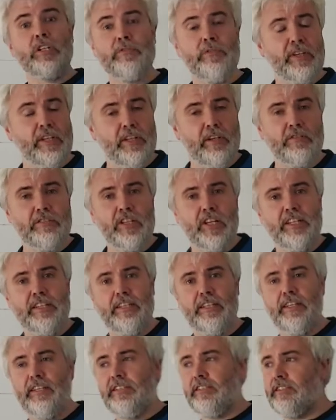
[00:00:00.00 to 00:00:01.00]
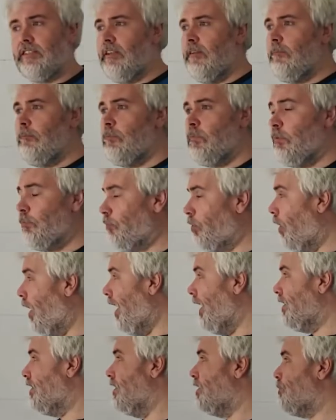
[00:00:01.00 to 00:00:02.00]
watch videos like this,
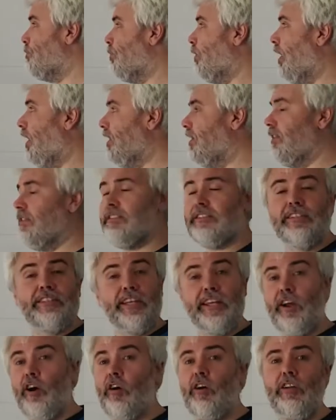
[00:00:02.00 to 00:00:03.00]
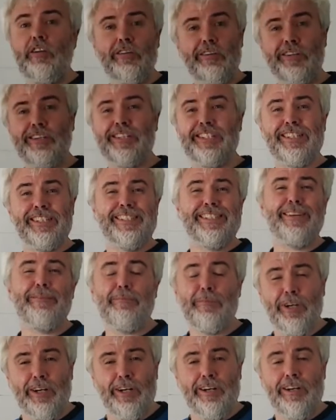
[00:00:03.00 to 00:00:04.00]
practice, practice. They all look
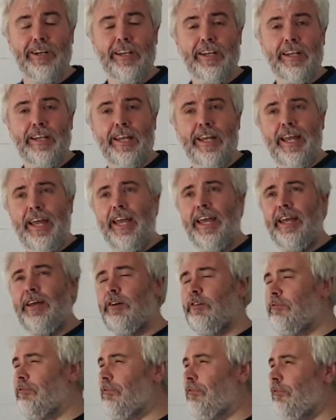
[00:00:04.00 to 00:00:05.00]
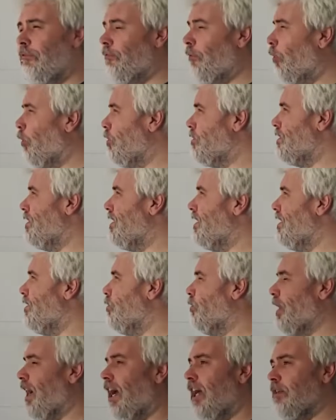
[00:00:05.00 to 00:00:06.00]
similar. Uh, unfortunately,
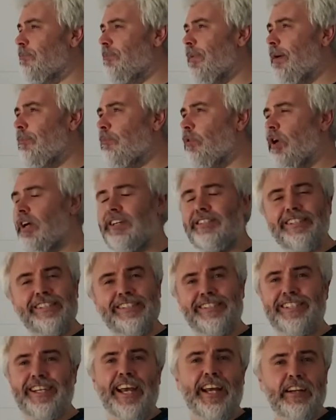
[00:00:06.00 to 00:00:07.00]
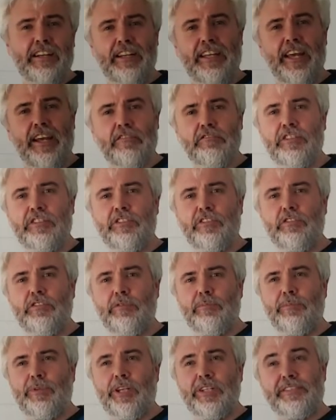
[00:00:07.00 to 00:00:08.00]
you can't memorize exactly how to do
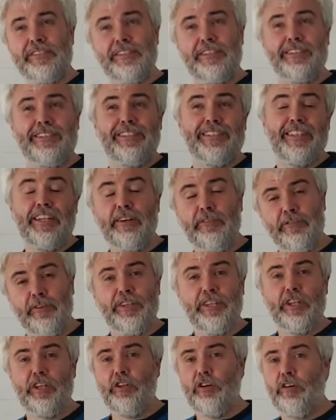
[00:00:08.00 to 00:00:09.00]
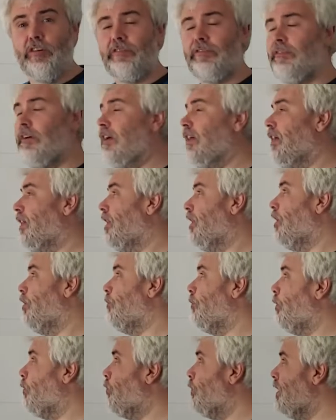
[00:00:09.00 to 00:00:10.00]
them because they're different enough.
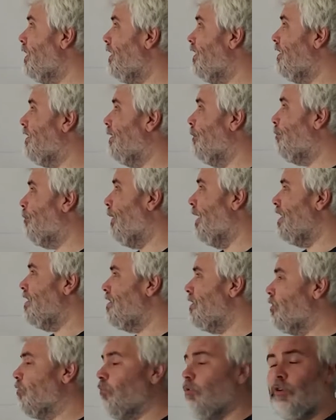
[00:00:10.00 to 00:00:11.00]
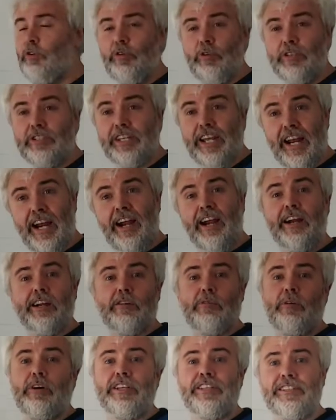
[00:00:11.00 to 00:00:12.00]
But really, the basic rules are
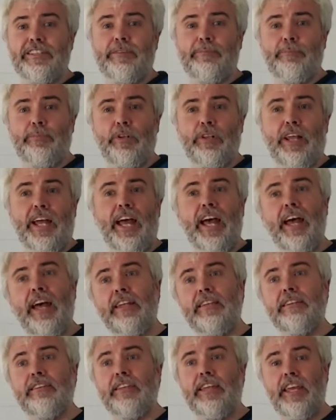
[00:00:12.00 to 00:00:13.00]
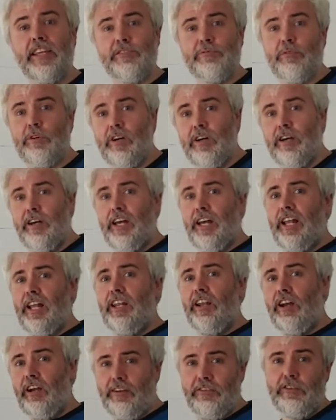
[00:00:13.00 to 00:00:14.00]
quite simple. And guess what? A
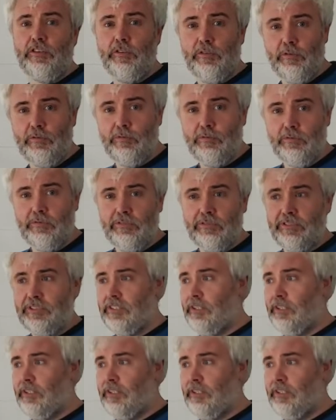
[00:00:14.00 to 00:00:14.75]
lot of you